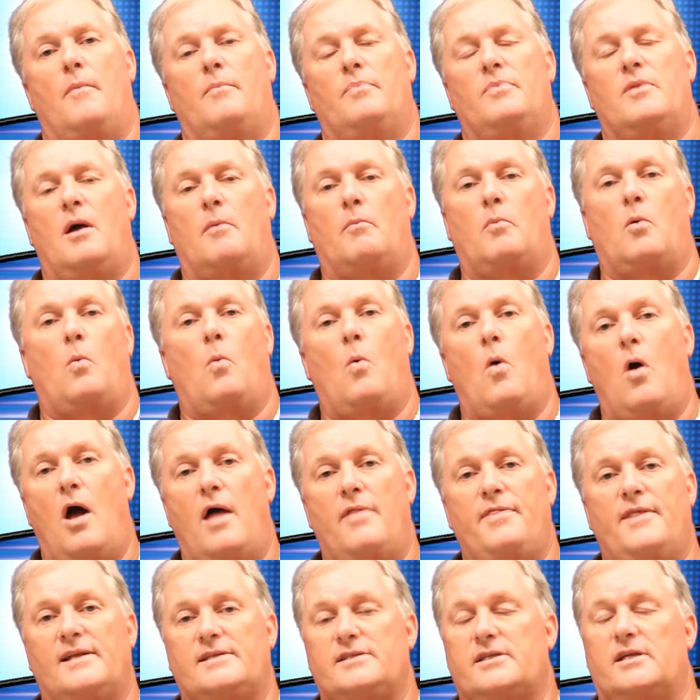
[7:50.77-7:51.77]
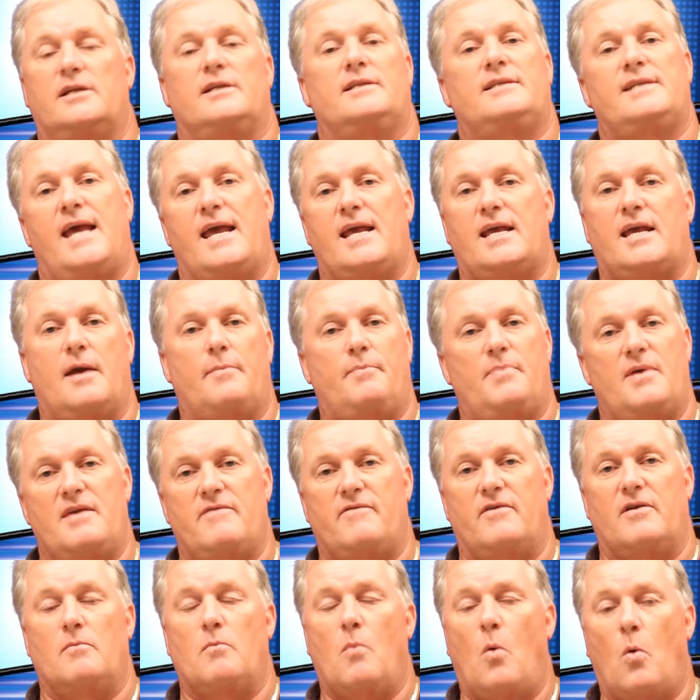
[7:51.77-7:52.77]
Number one, that's going to take up
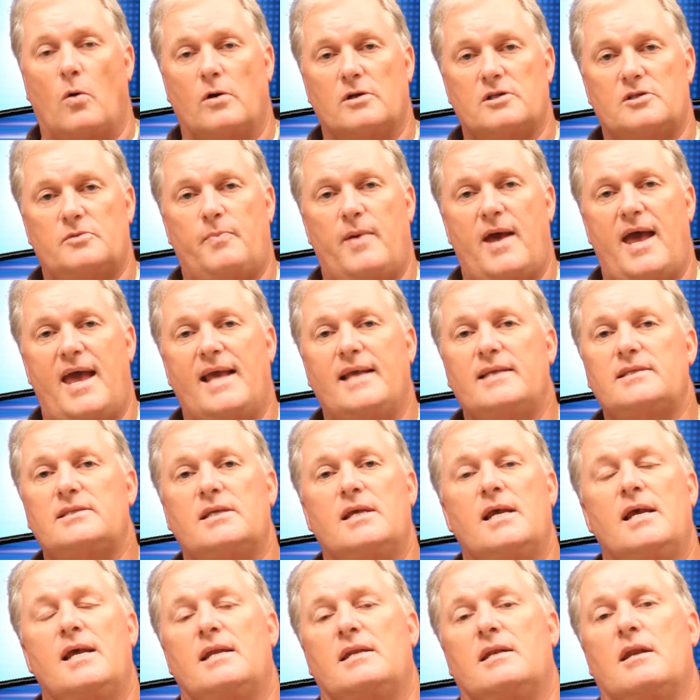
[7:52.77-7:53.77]
even more space.